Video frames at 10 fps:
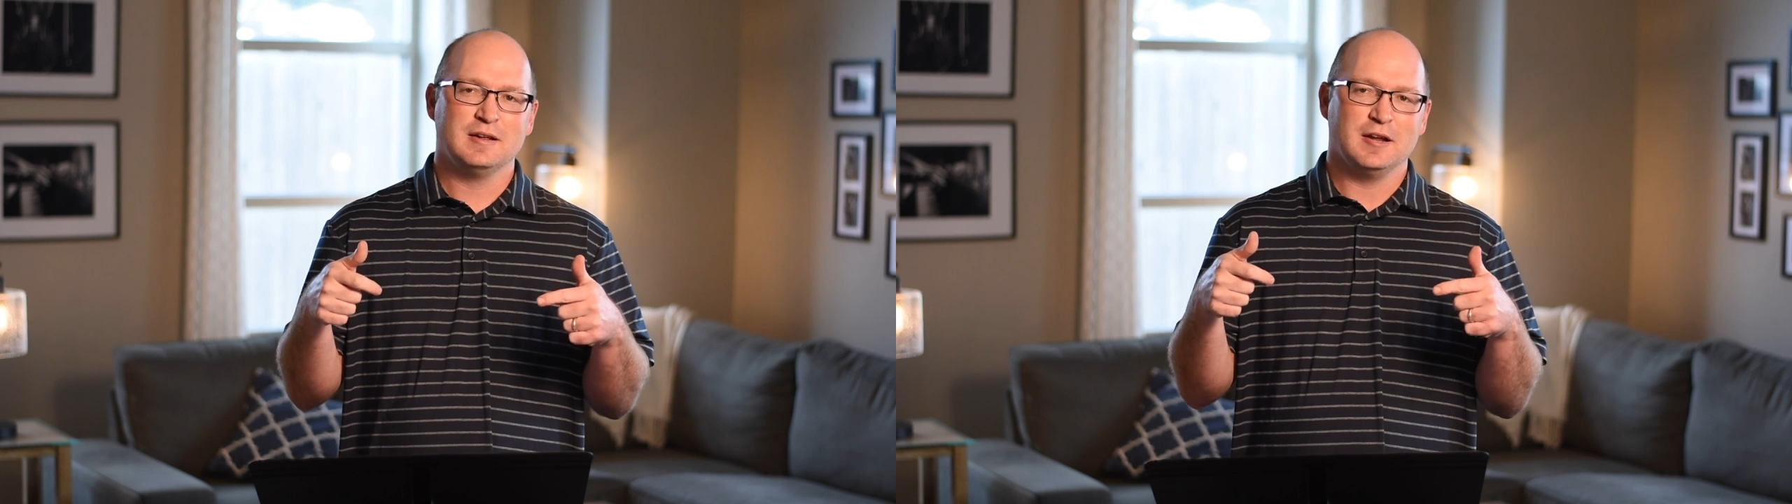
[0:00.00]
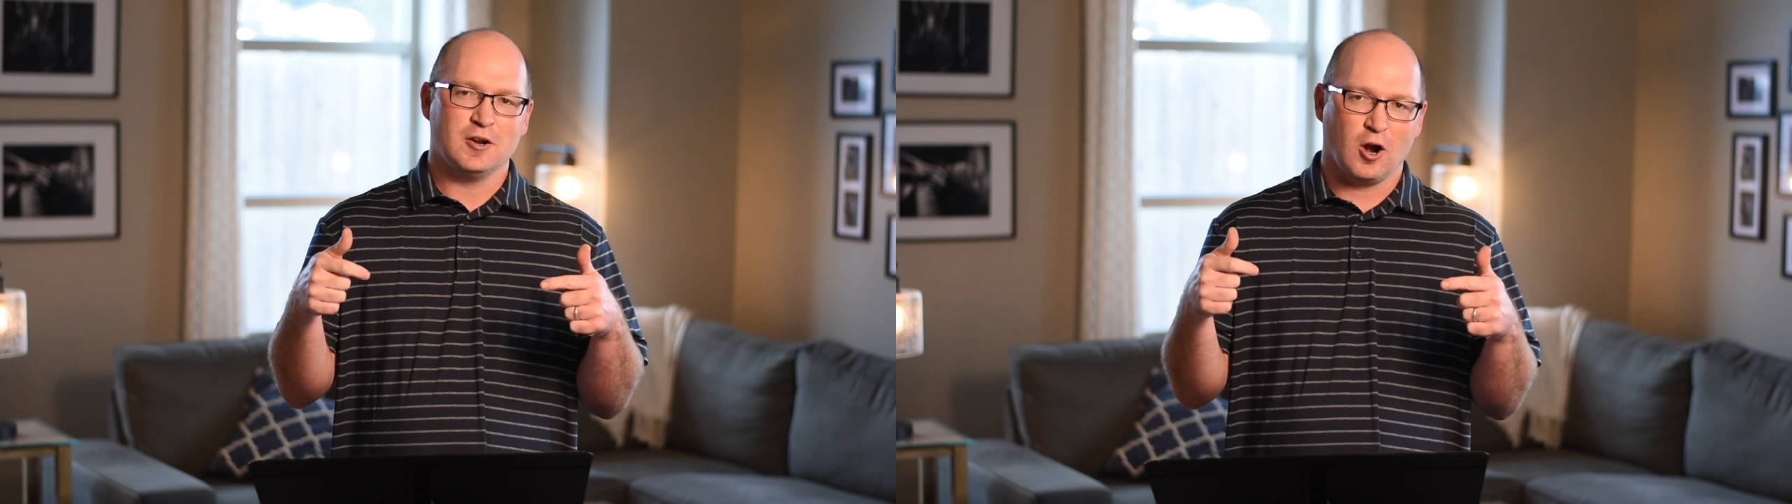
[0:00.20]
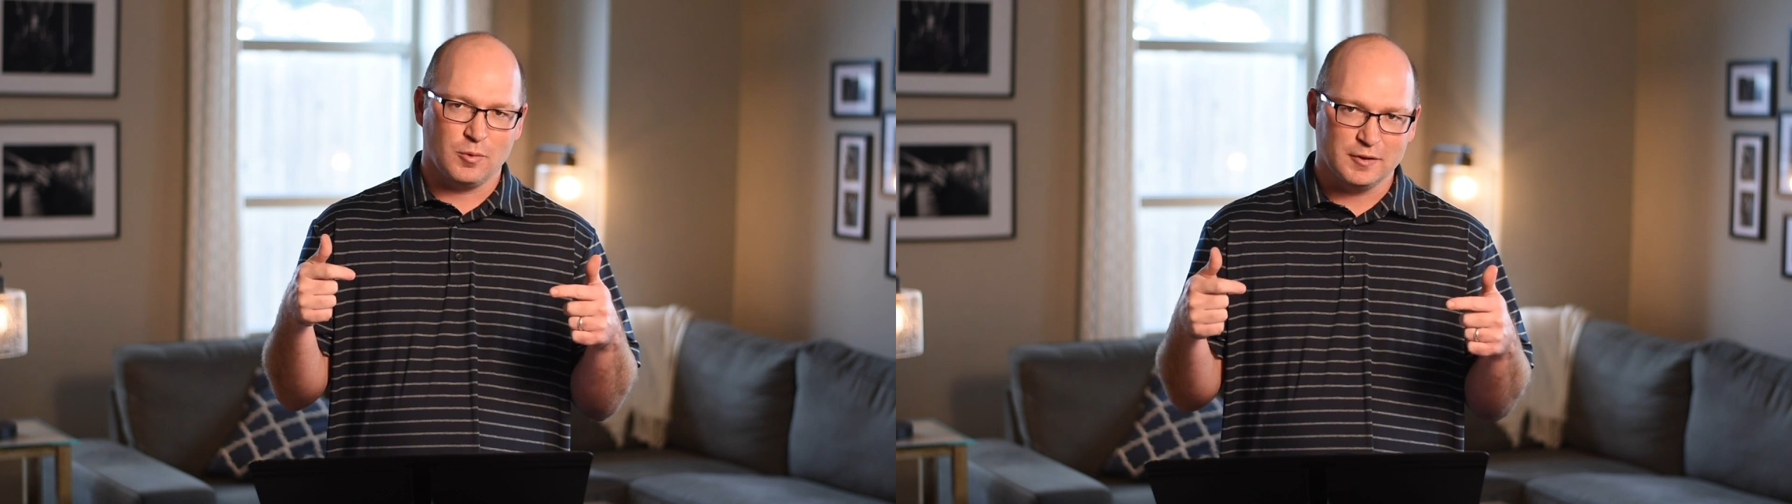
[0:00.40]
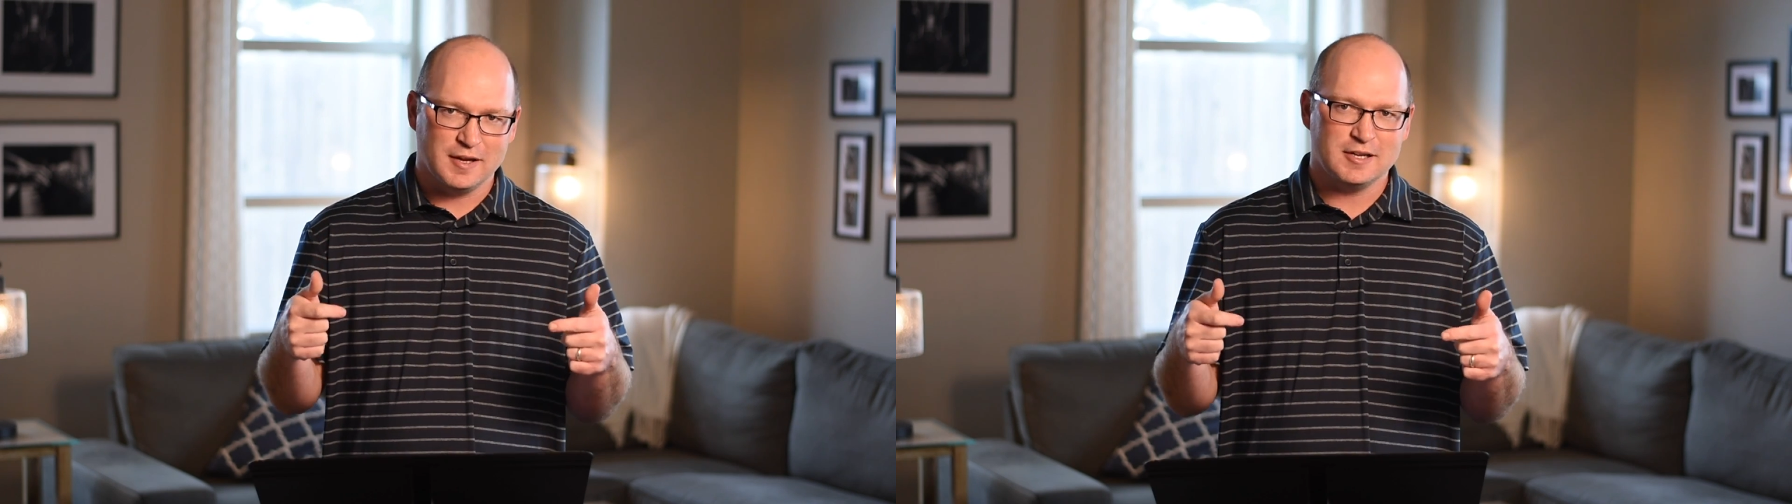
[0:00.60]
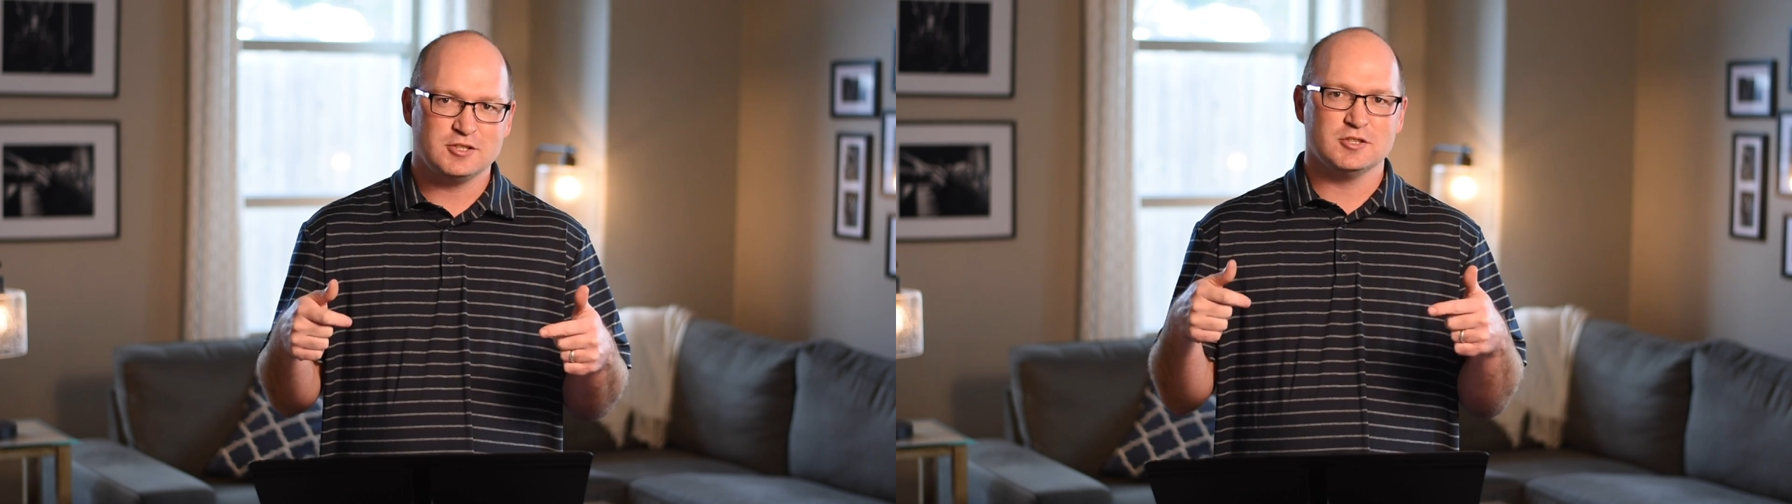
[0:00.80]
in our
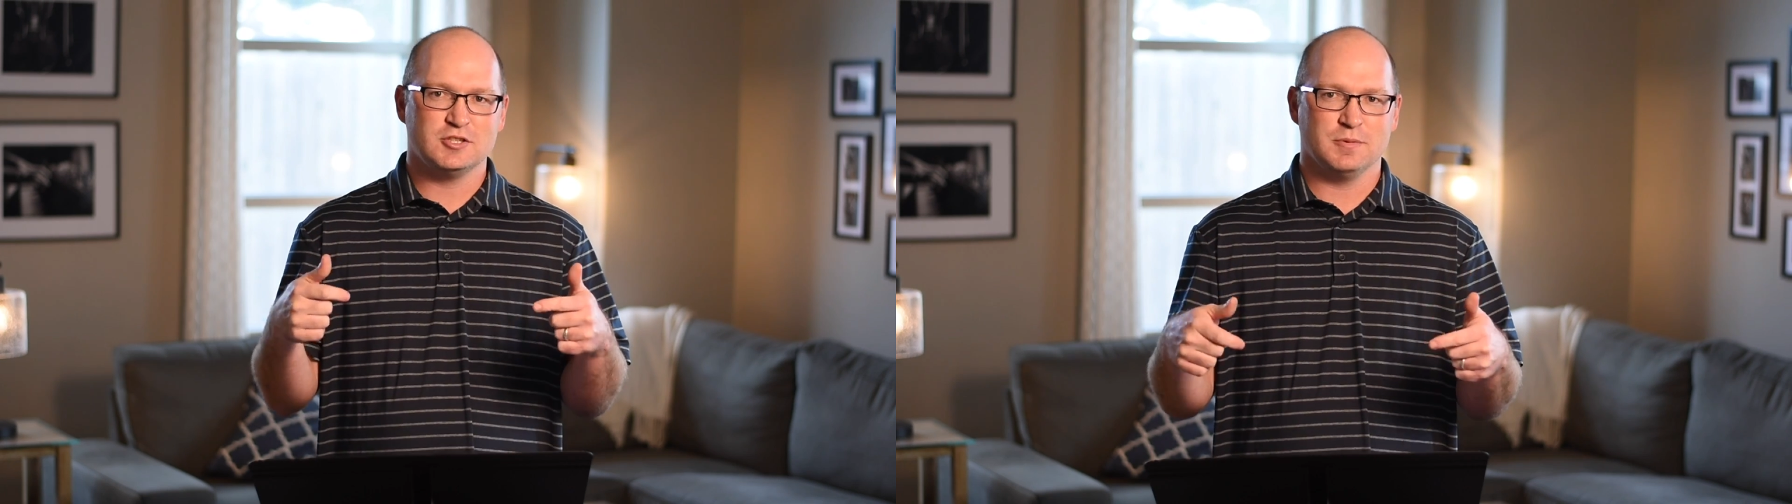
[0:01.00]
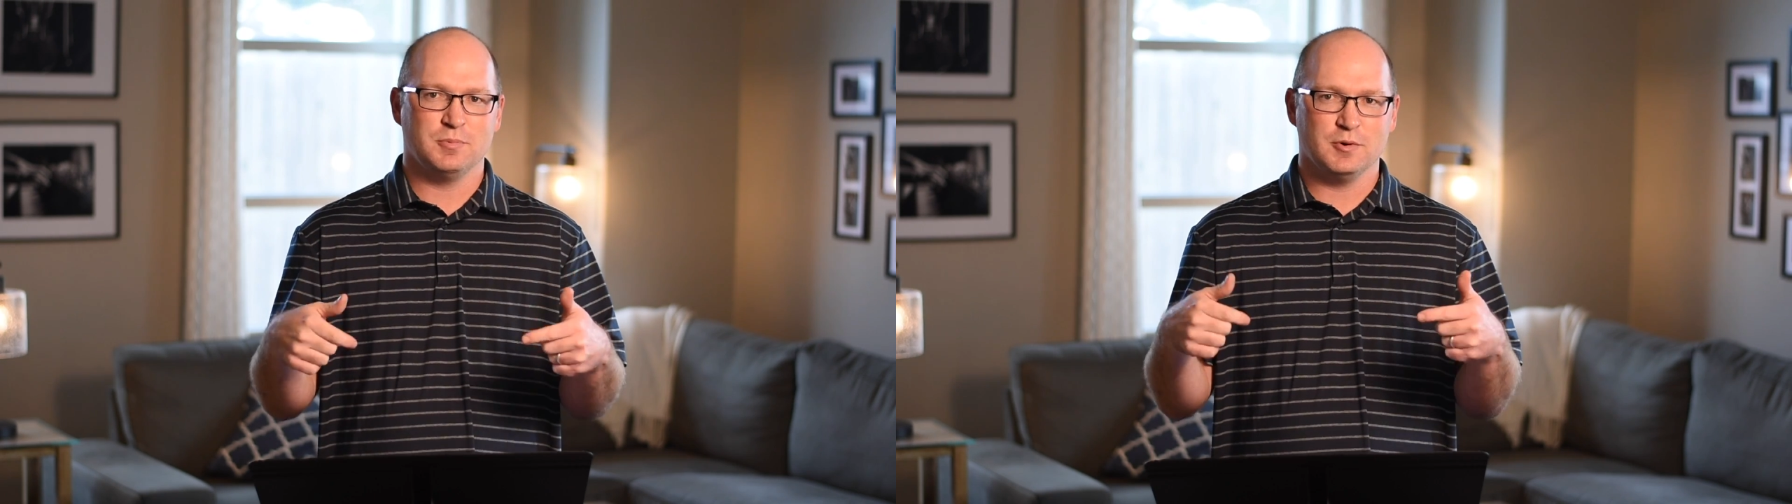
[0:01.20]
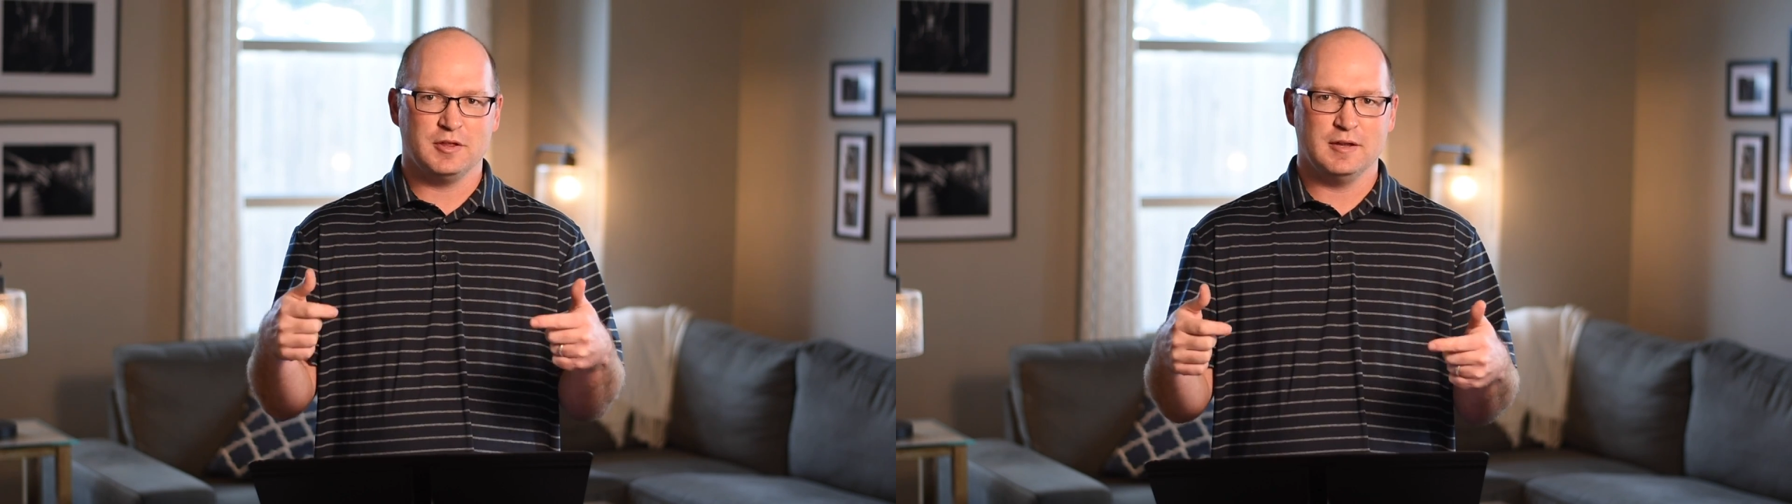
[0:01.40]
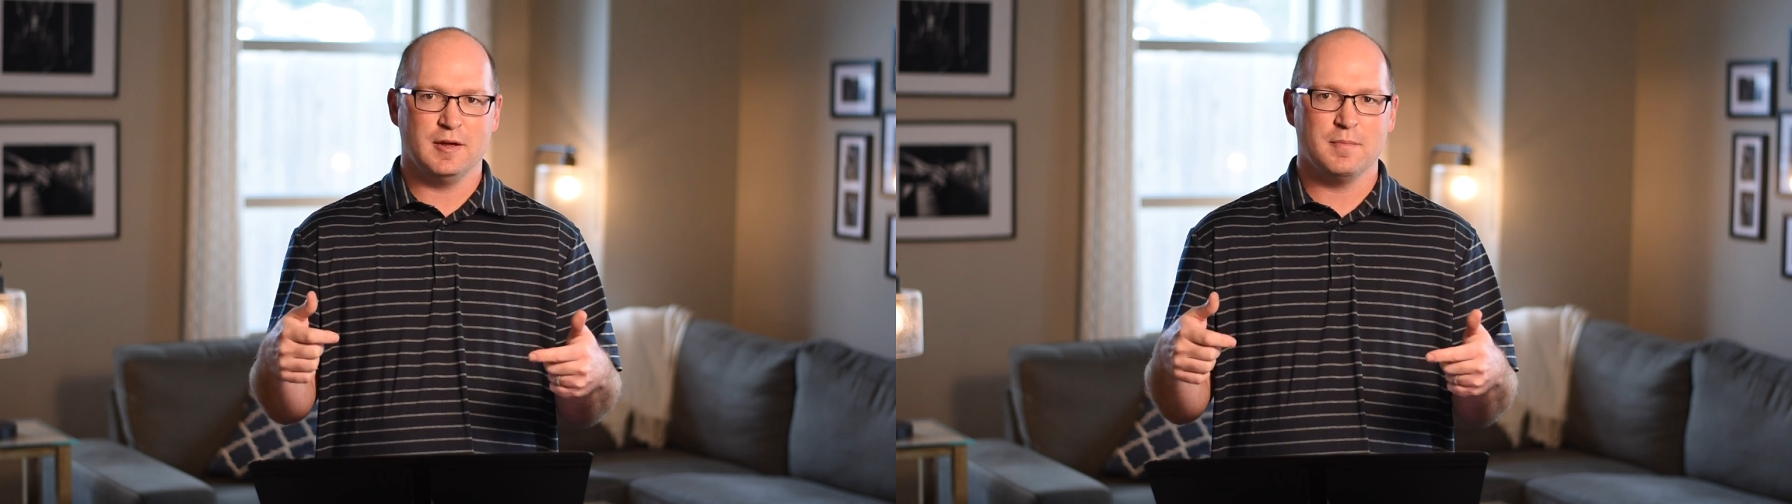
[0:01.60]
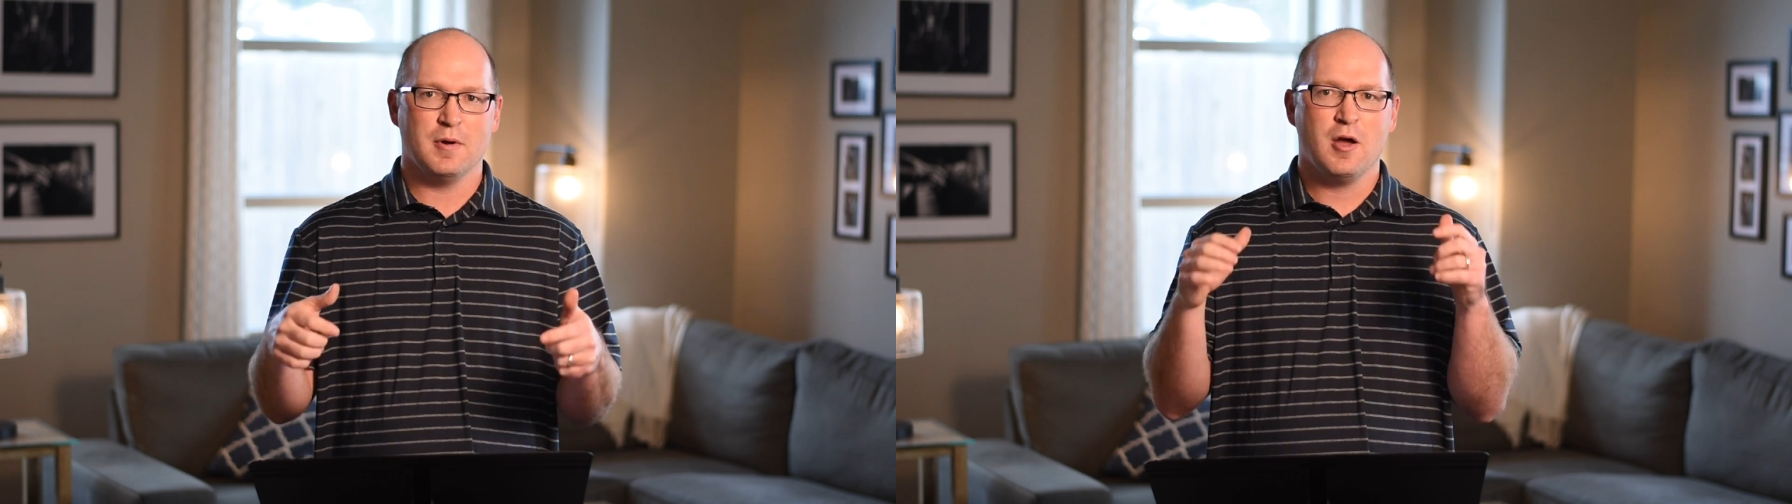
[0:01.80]
relationship with
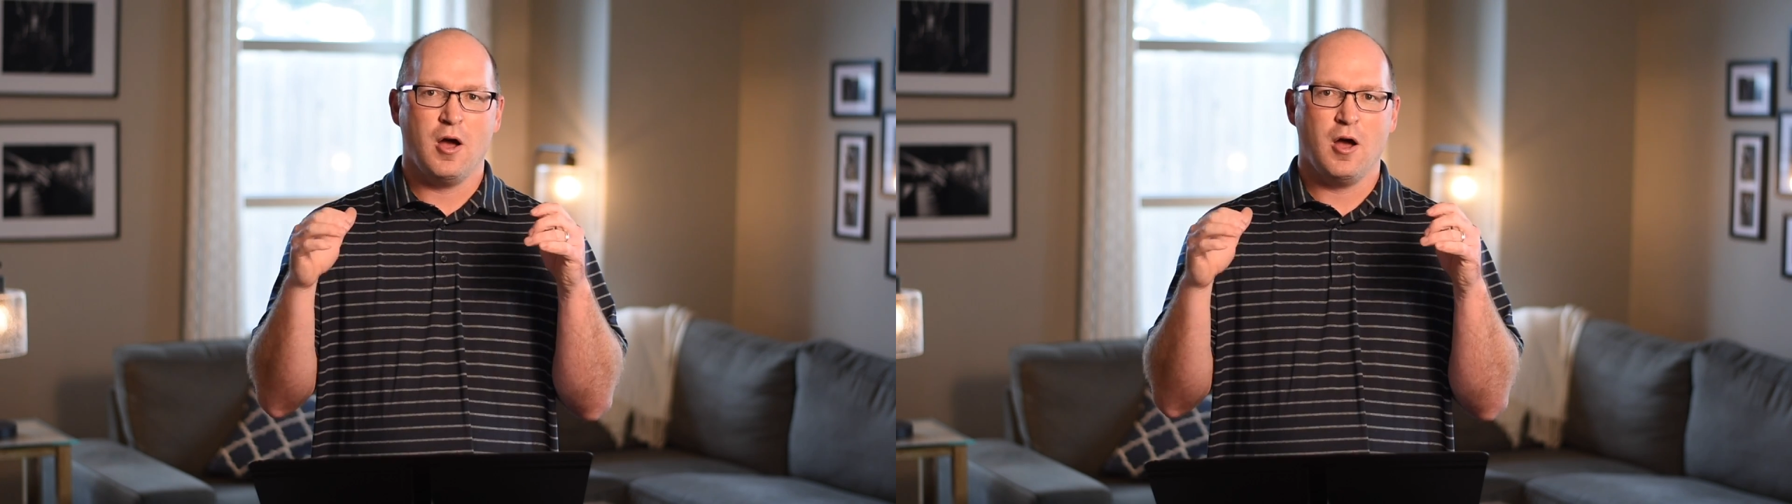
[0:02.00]
Him